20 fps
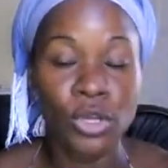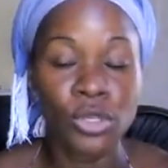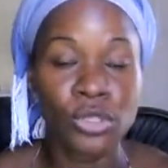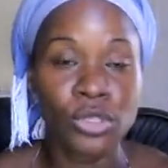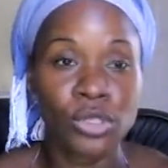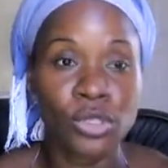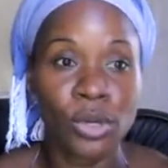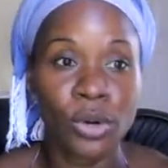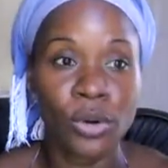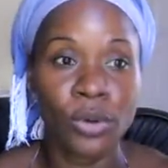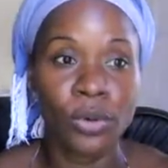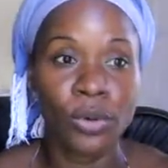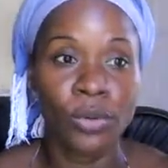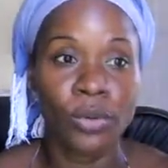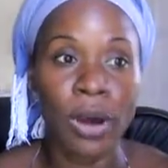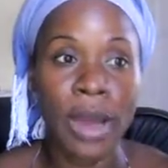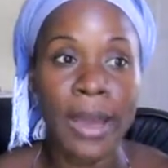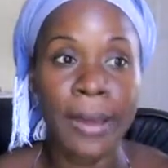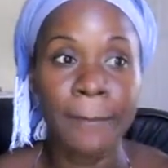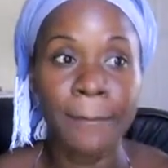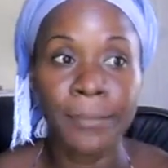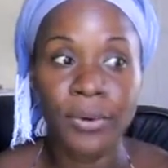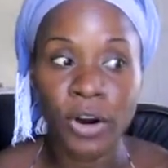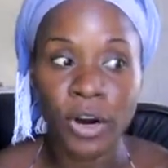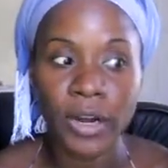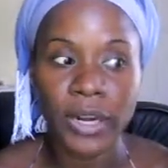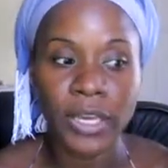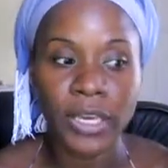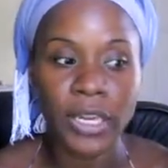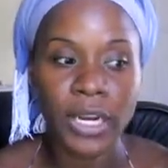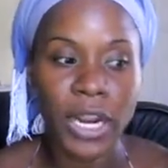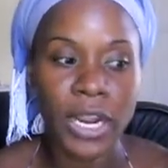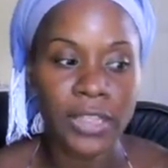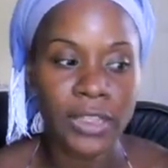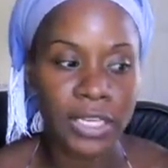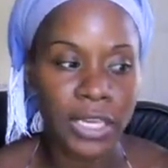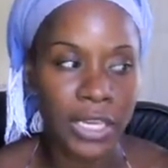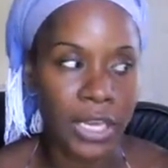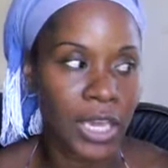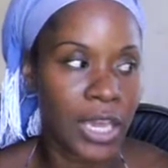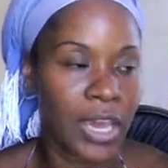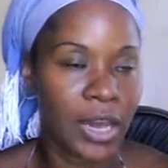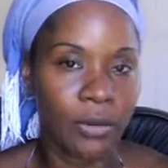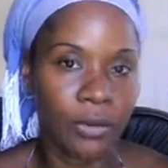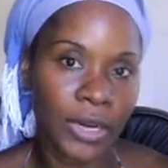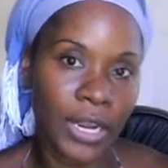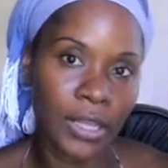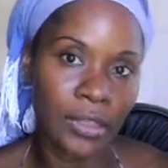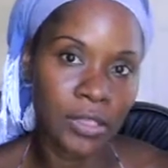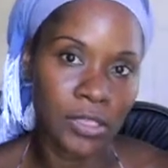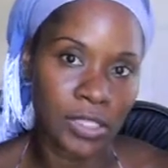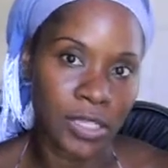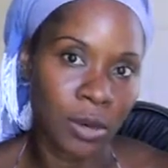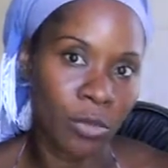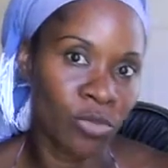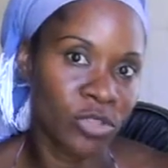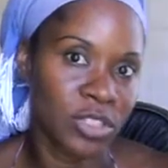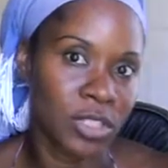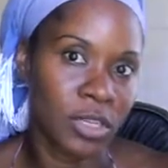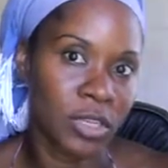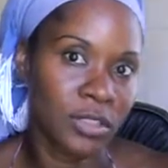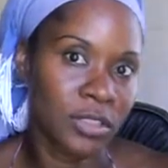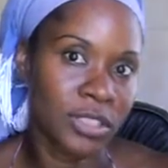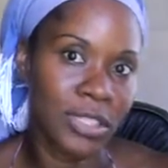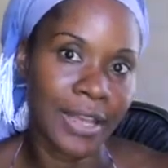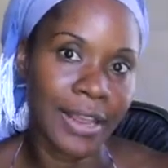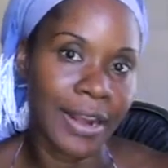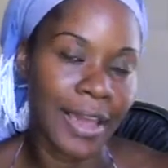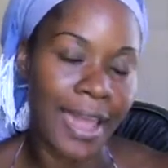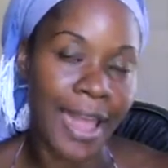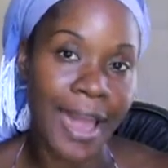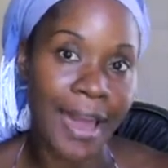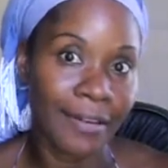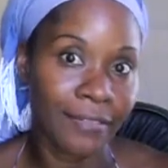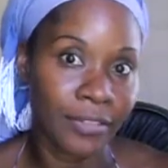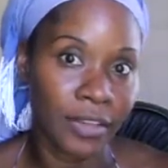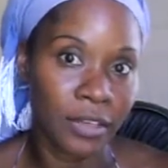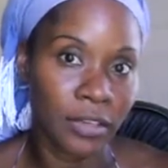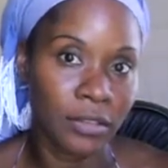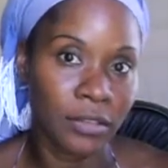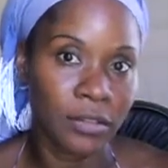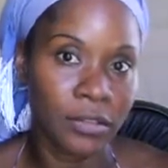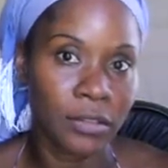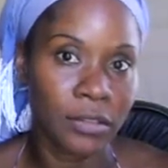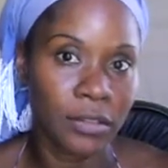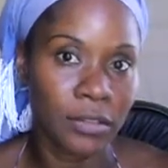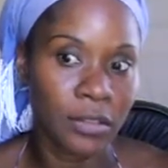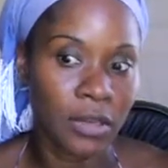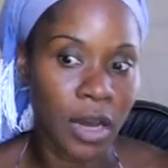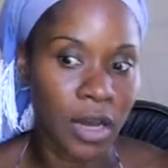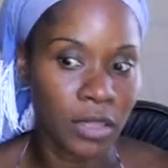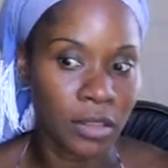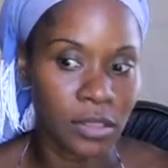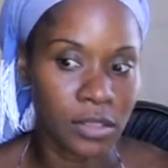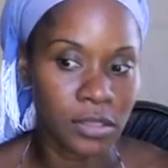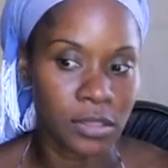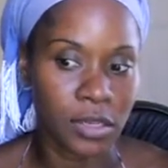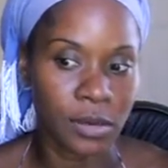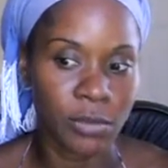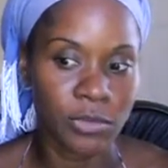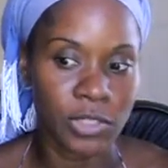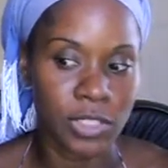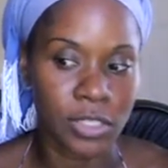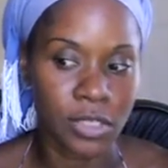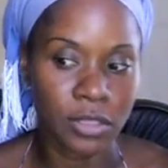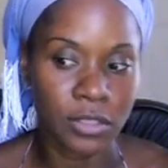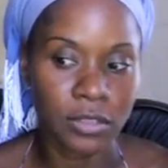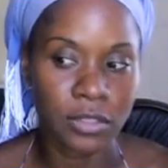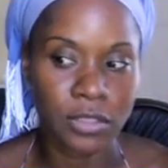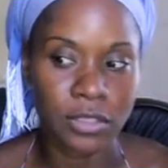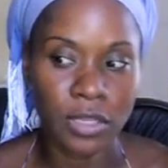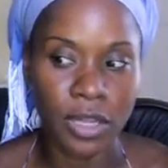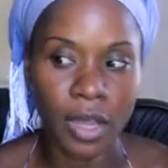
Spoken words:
So I bought it thinking I would get the same results, and I haven't gotten the same results.